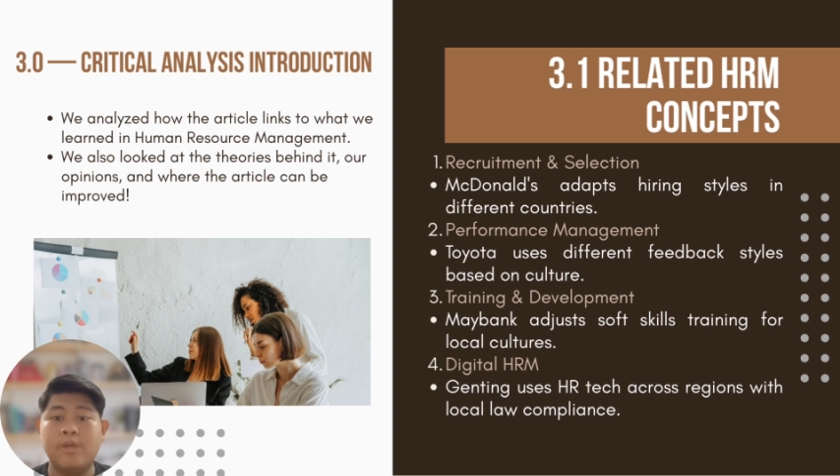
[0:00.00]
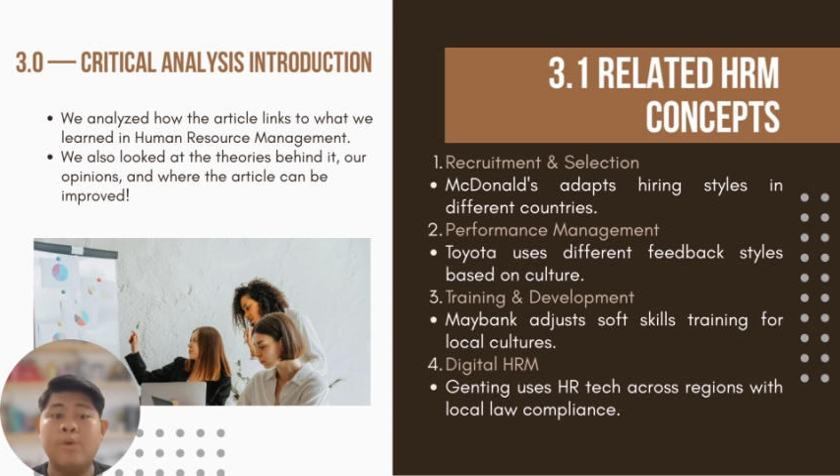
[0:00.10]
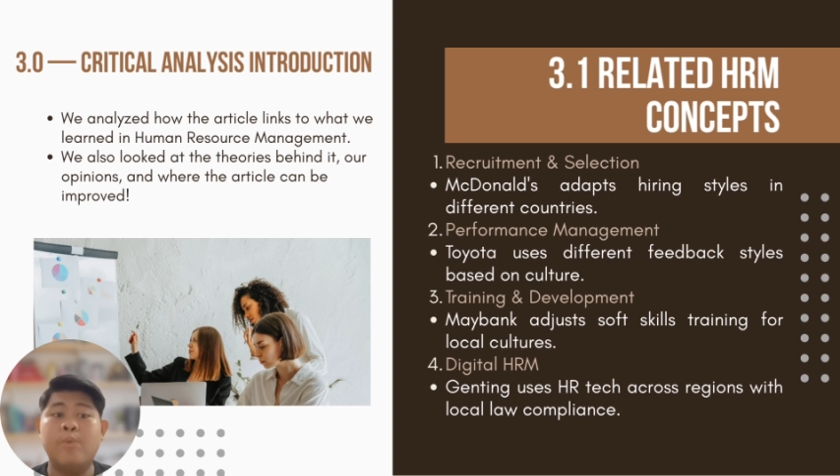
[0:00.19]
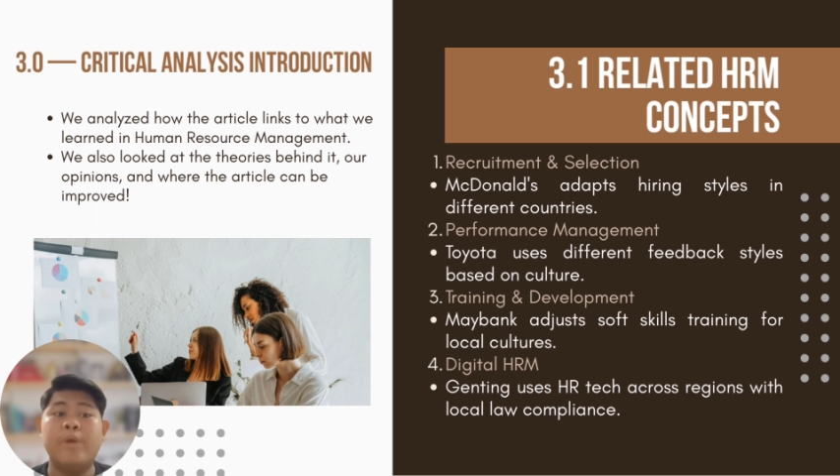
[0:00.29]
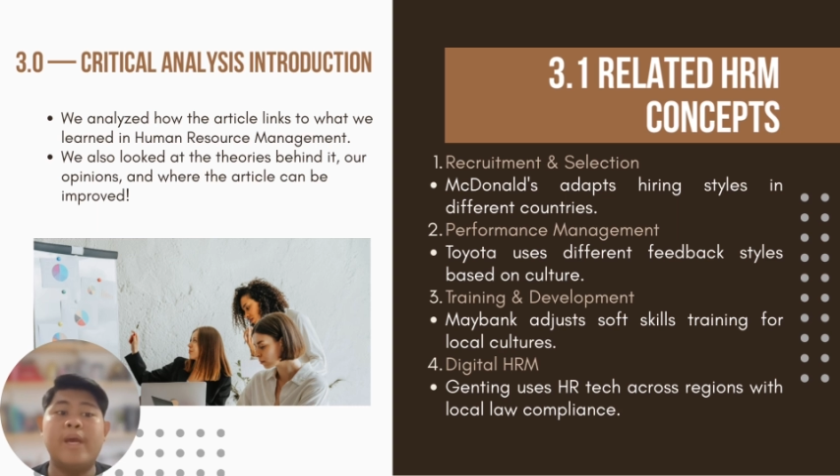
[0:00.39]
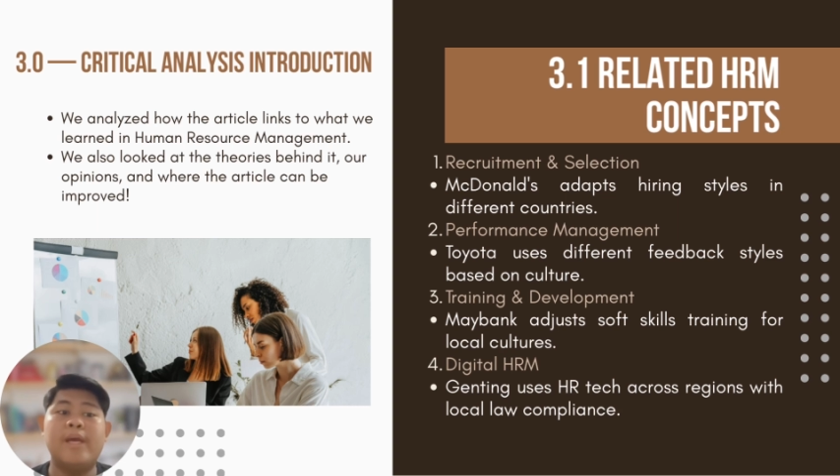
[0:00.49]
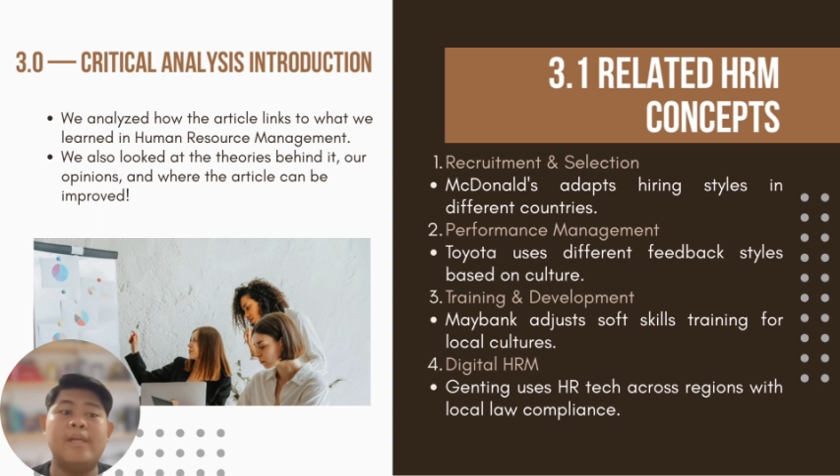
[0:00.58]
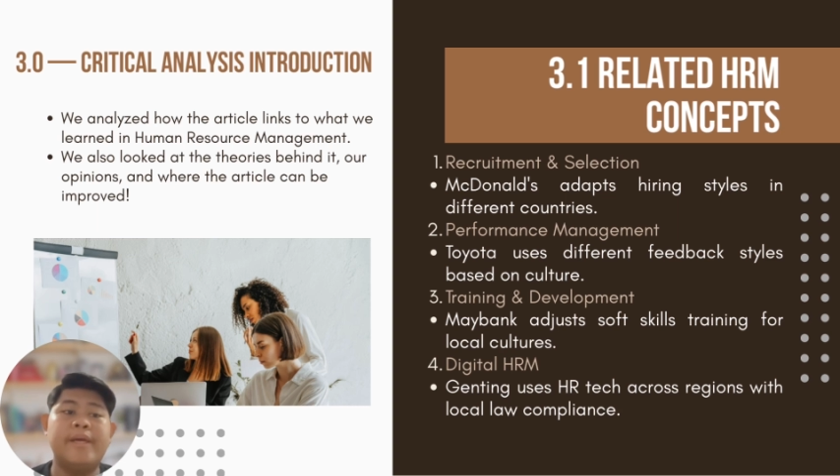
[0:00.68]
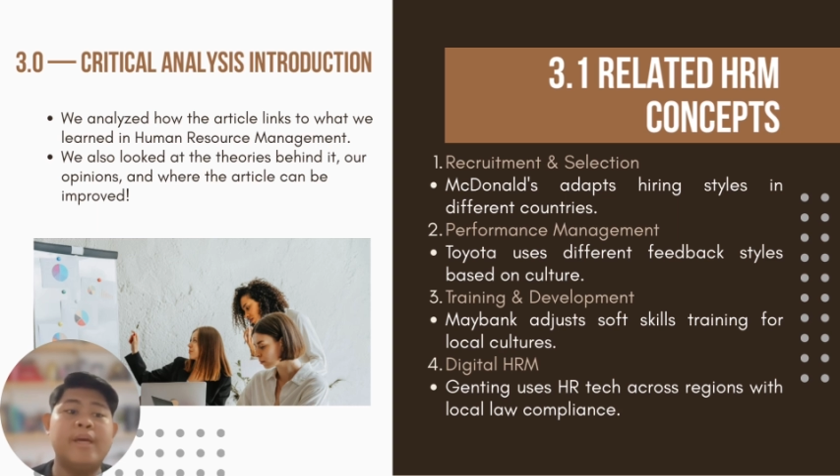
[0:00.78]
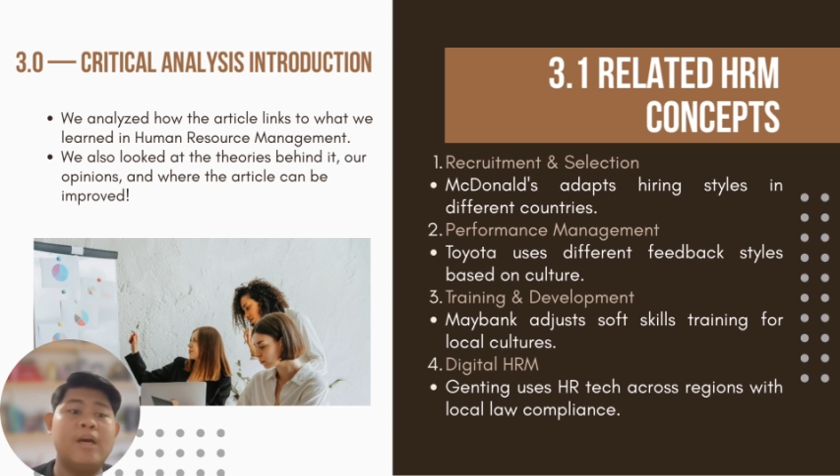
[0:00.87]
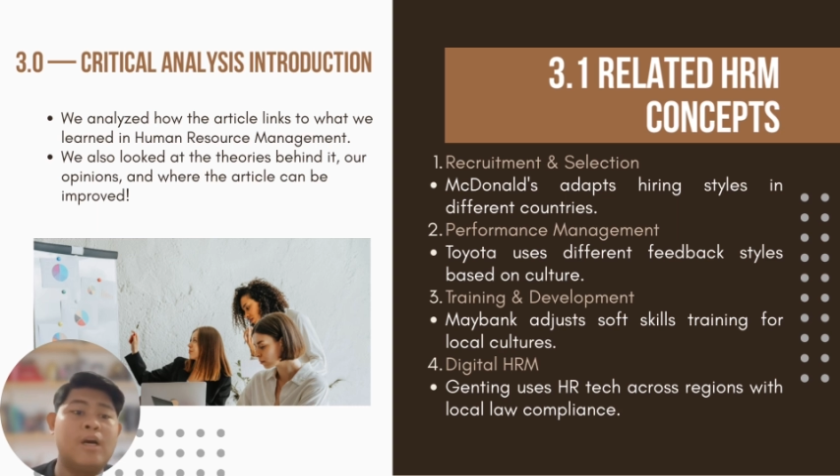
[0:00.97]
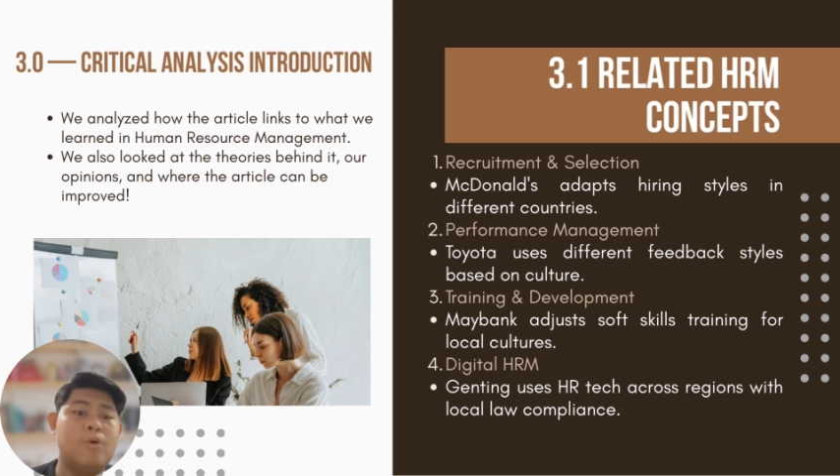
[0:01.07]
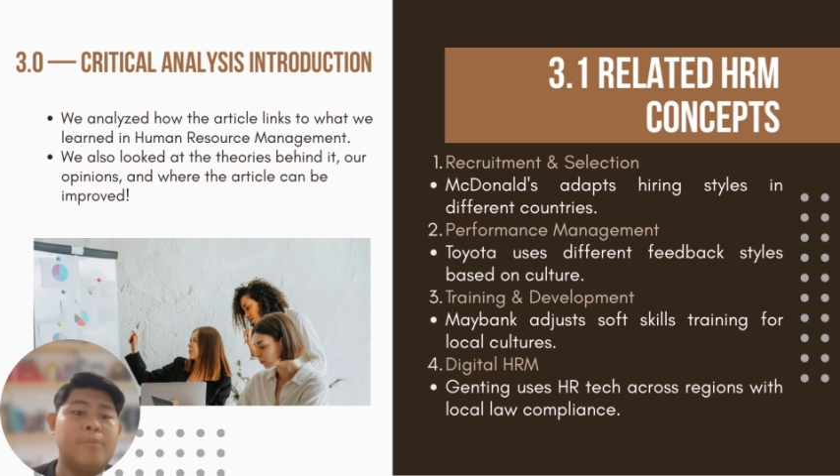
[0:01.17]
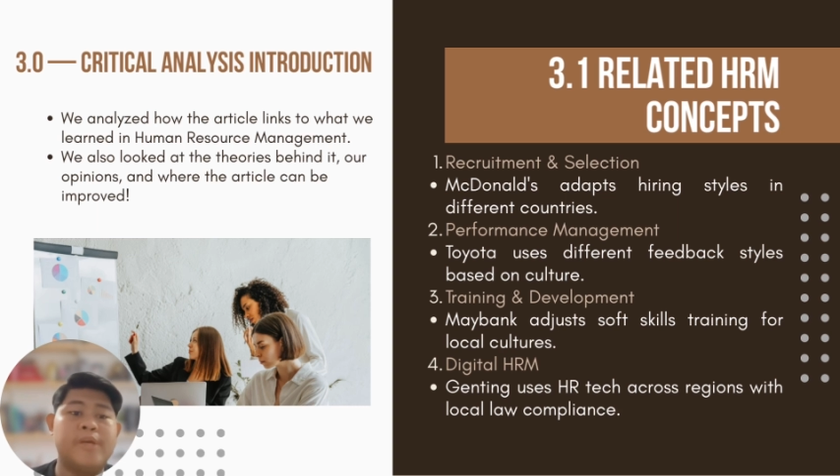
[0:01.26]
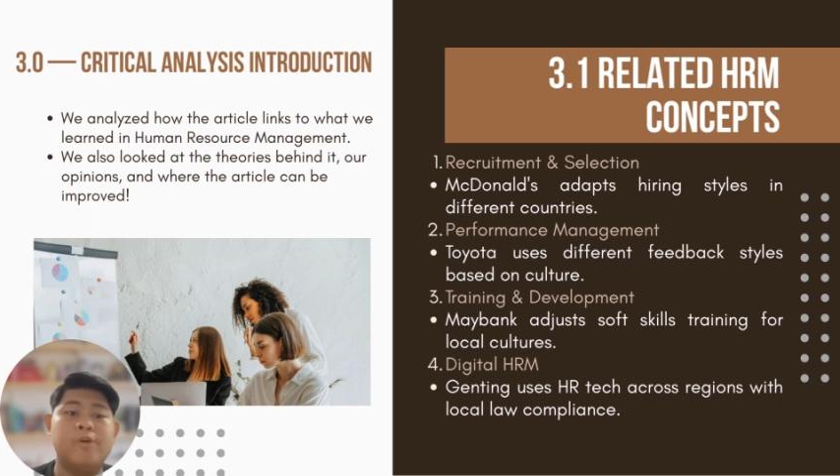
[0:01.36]
we highlight how
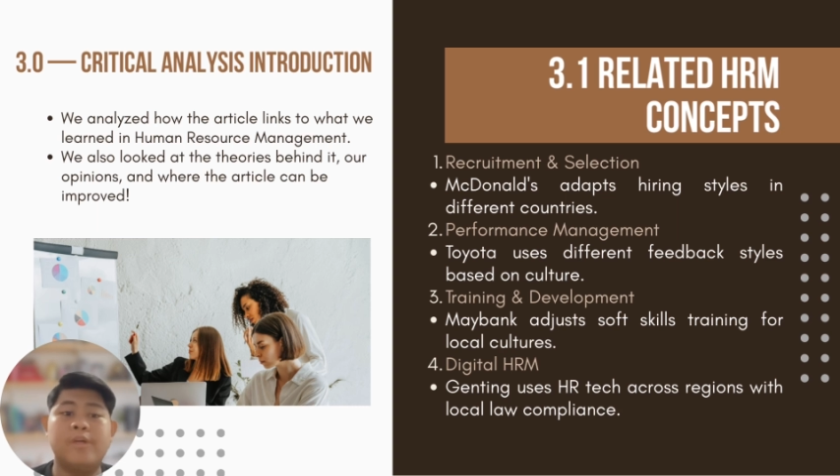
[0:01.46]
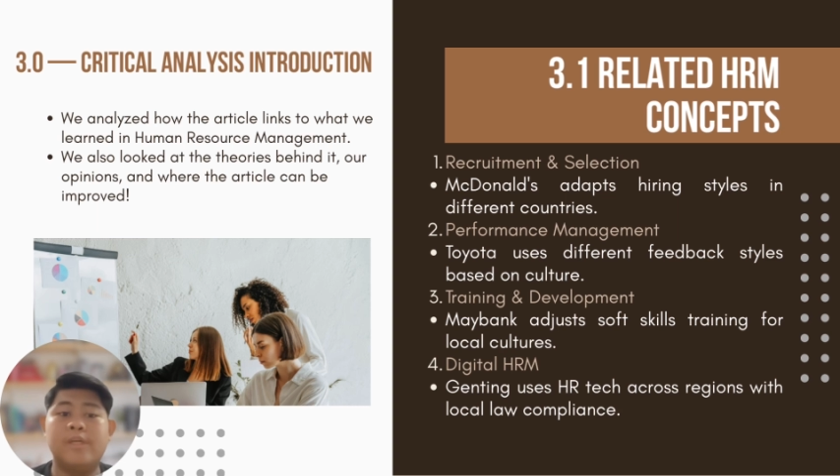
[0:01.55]
McDonald's